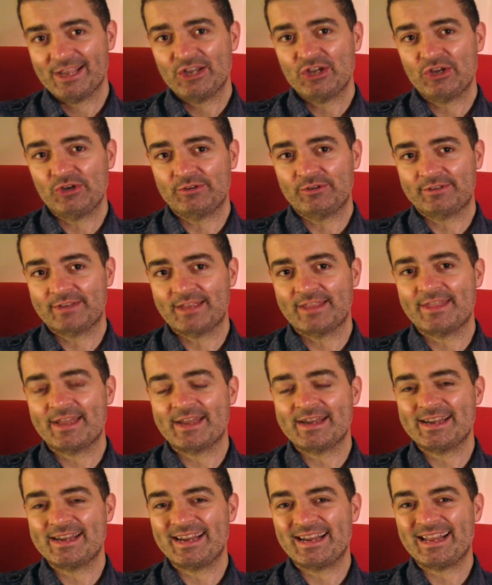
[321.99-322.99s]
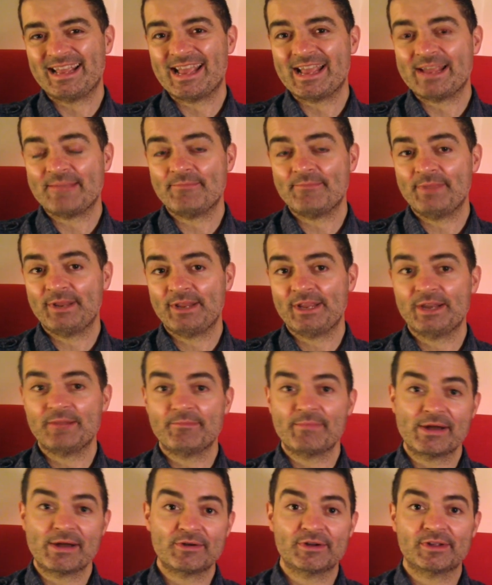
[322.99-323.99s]
who said that nearly 8 million
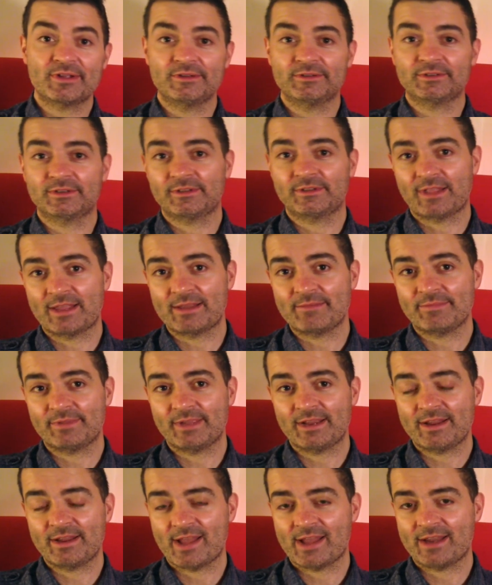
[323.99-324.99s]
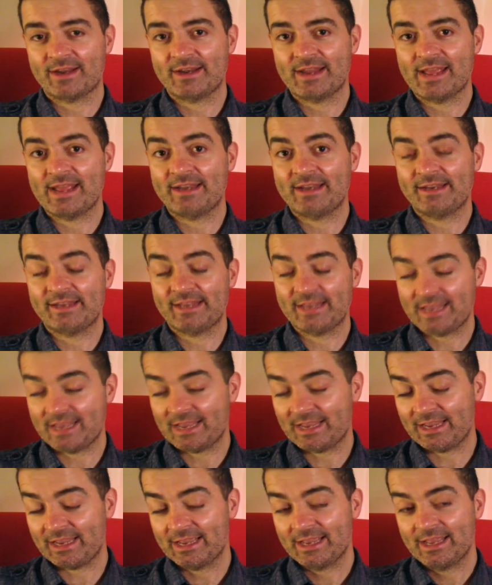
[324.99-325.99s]
Americans claimed they'd had an
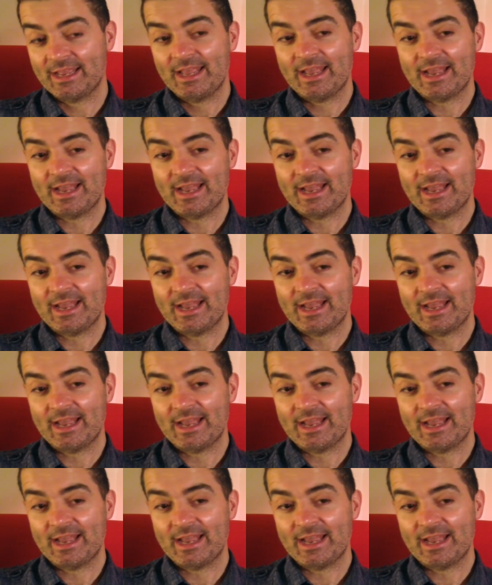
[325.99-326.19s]
NDE,